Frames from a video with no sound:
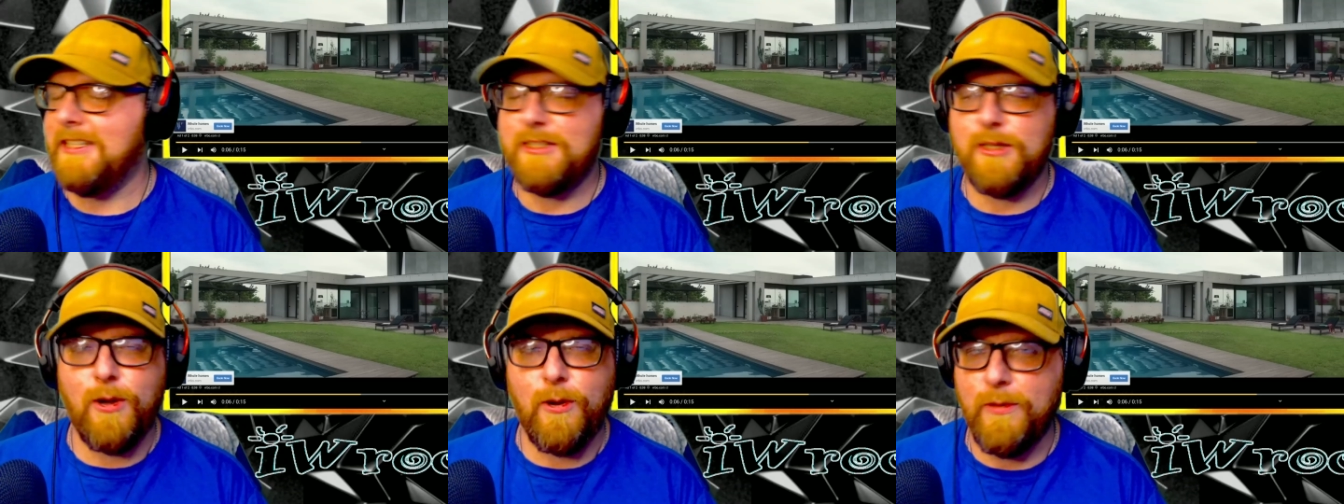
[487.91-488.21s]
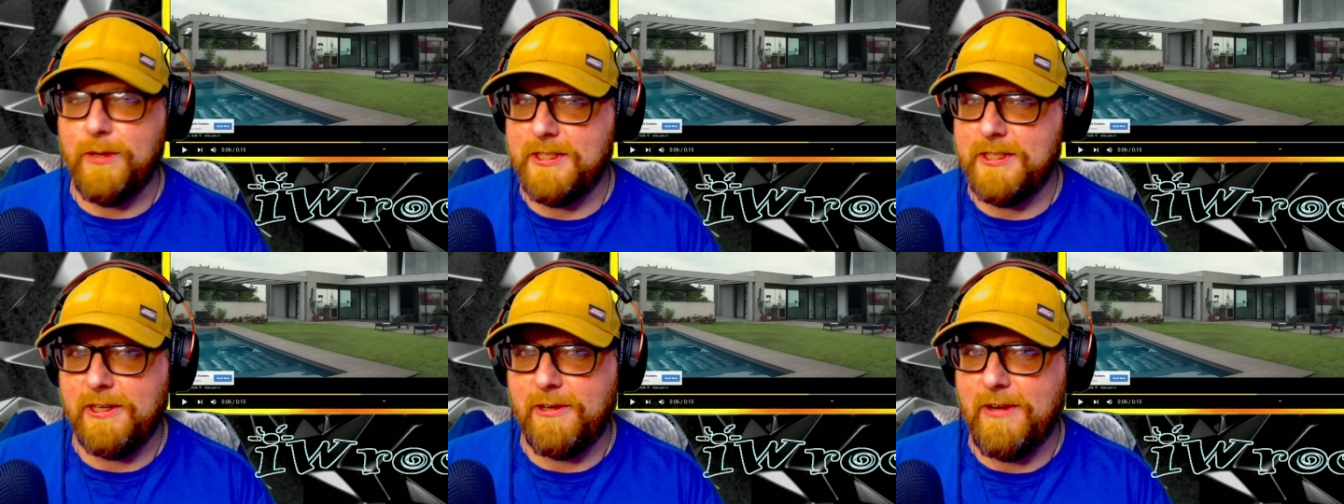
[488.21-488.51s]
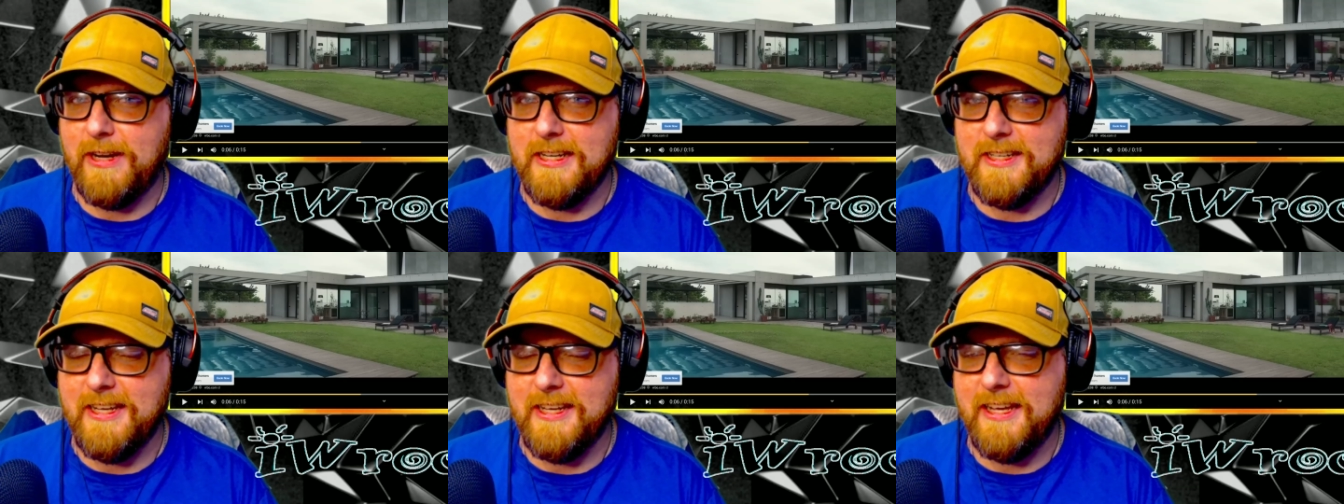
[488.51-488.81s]
It's always a
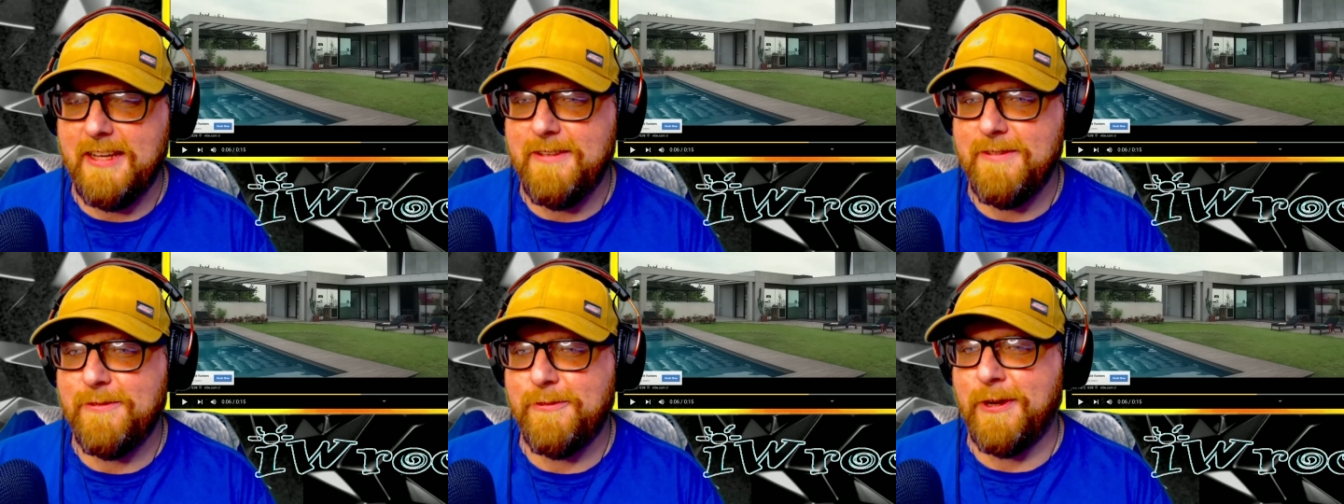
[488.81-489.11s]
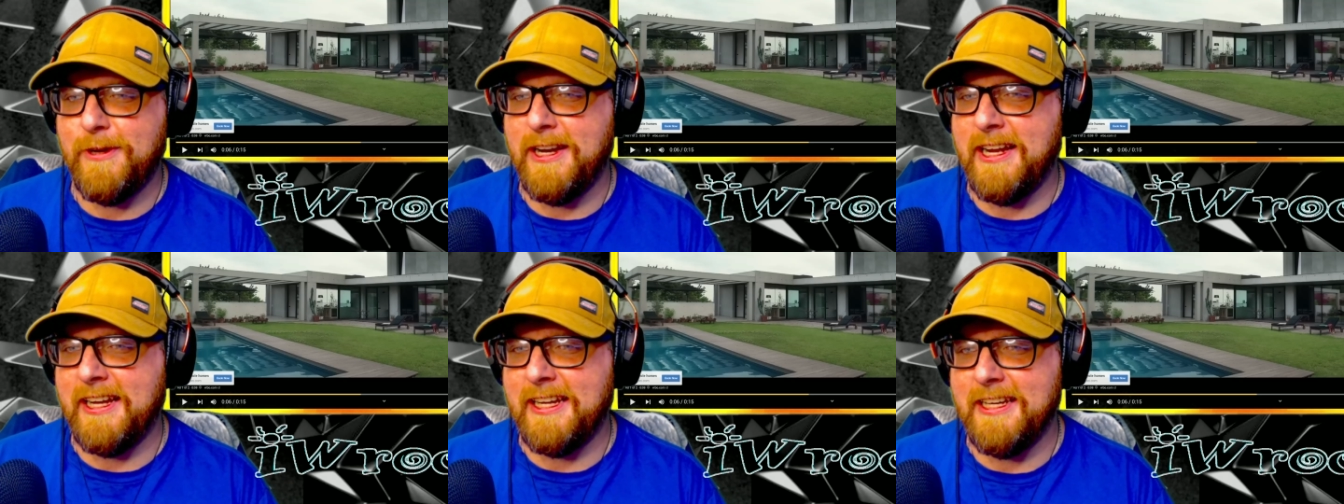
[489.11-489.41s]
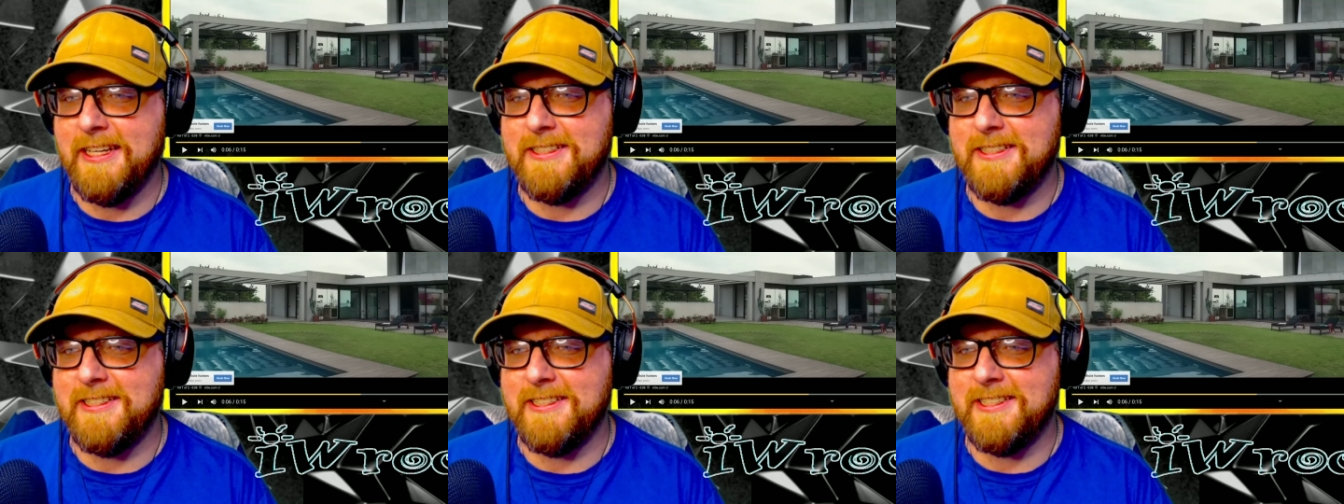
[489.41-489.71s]
great day when I
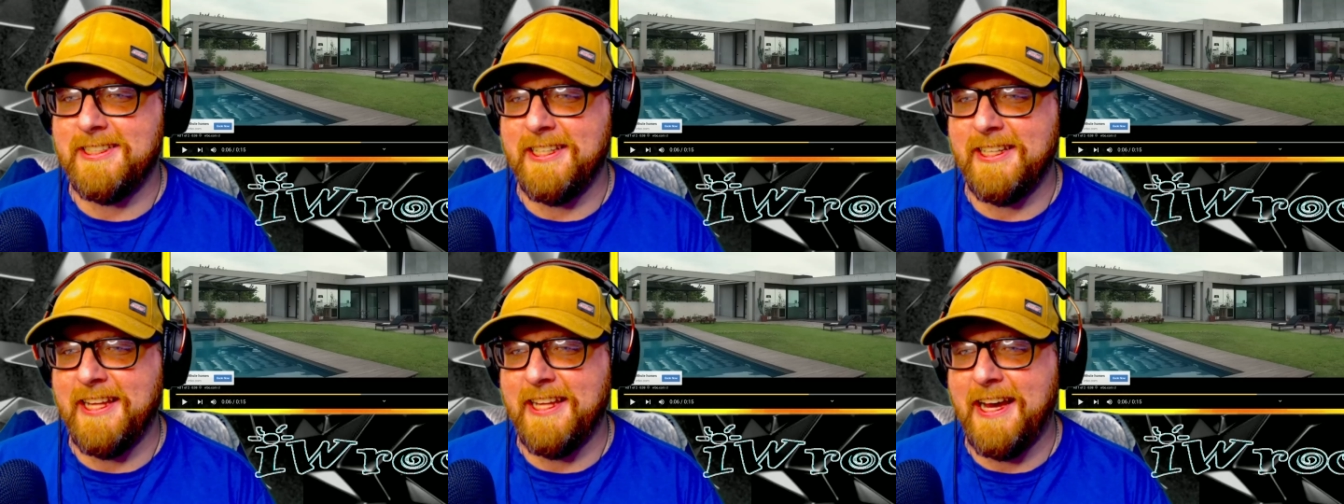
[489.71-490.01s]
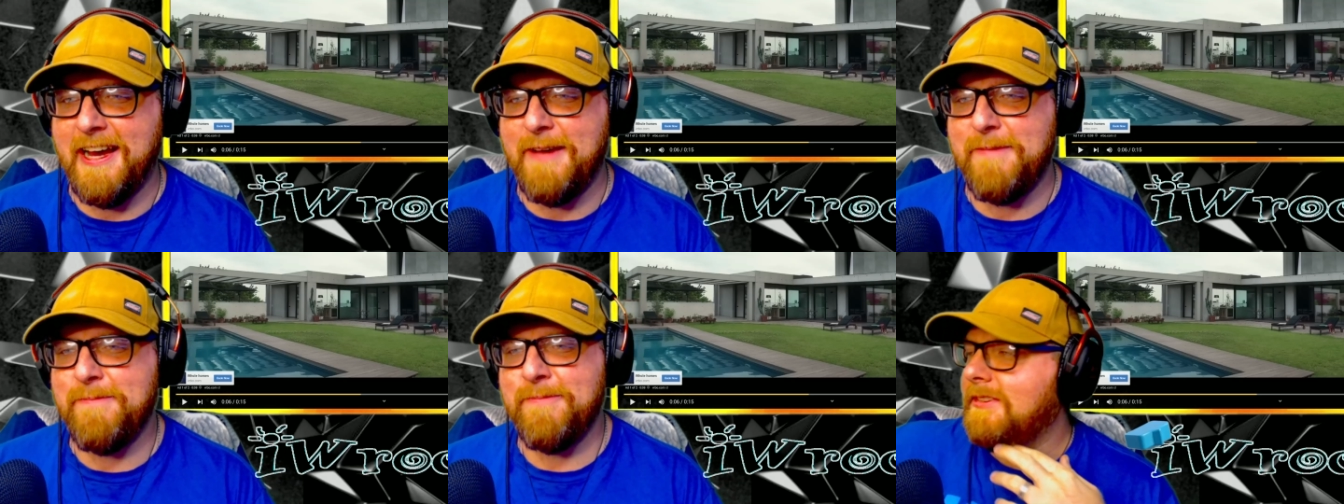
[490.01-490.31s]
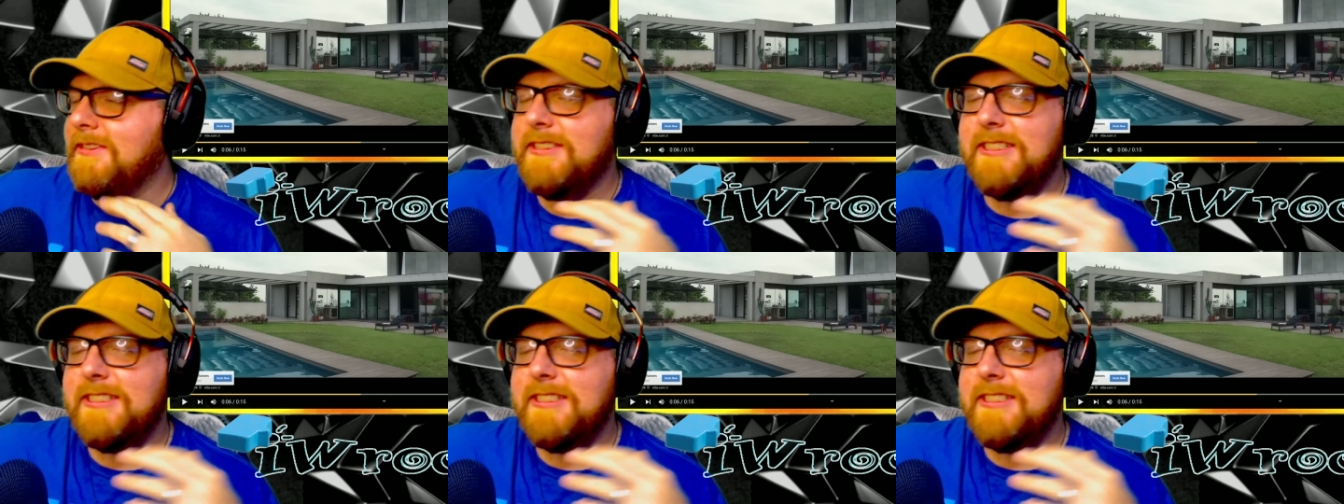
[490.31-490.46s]
get to see that.